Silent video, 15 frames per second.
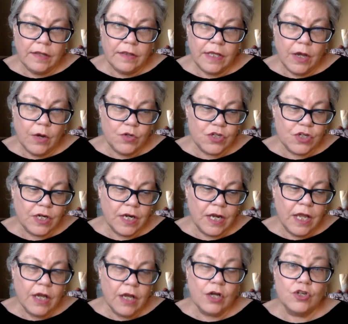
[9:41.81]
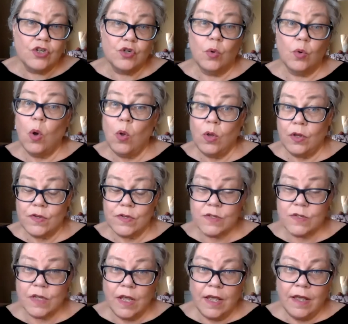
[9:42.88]
The ocean
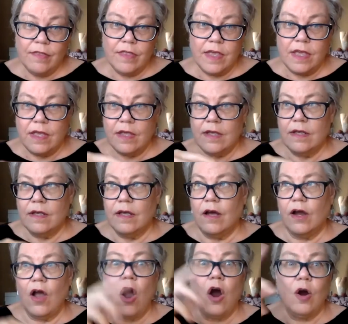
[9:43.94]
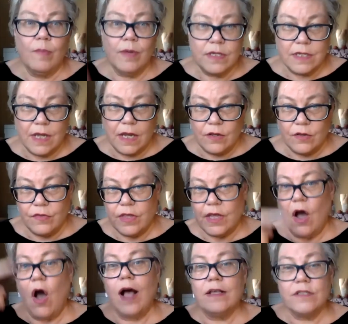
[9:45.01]
controls the carbon cycle, the
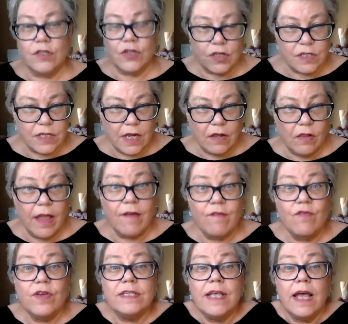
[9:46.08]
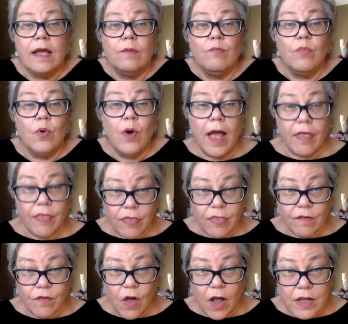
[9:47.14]
oxygen cycle. Every second breath
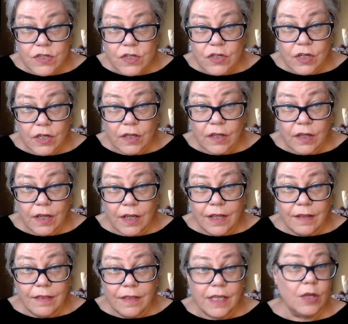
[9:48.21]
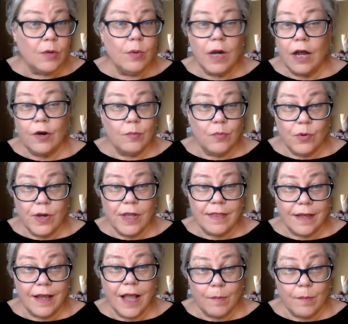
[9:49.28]
of oxygen that you and I are
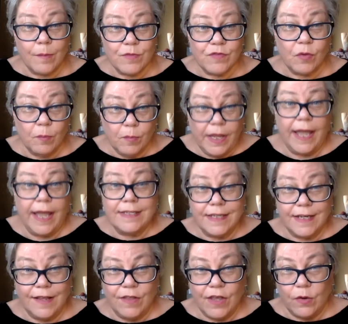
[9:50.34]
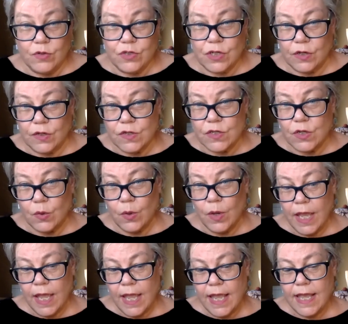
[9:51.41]
breathing comes from plankton in the ocean. So
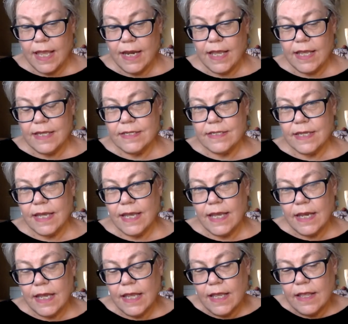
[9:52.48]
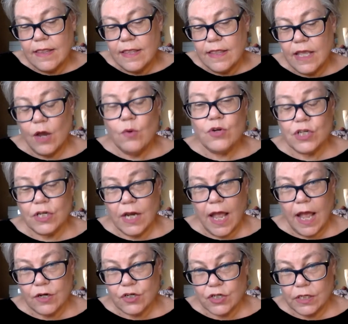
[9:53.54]
the ocean,
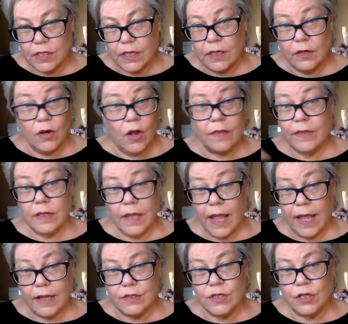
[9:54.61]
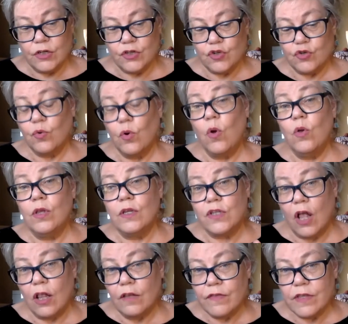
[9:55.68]
actually, not the land, controls
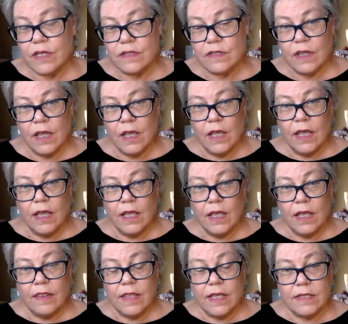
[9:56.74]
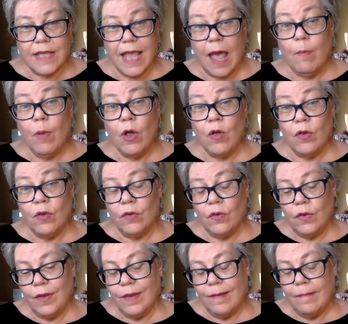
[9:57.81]
all of these chemical
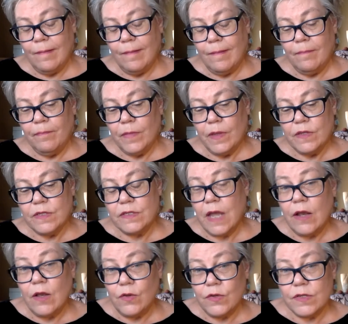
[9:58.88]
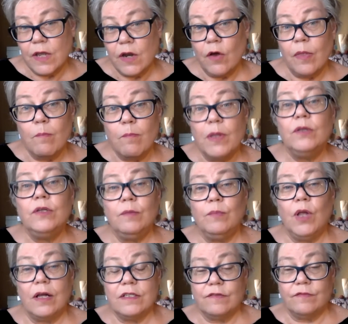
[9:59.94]
cycles that are the building
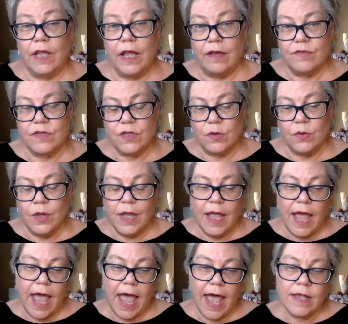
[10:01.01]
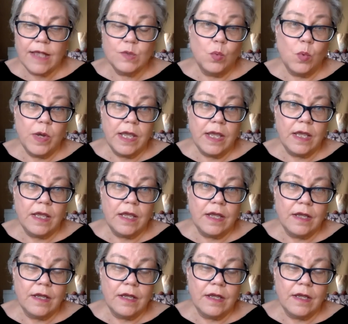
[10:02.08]
blocks of life. So as we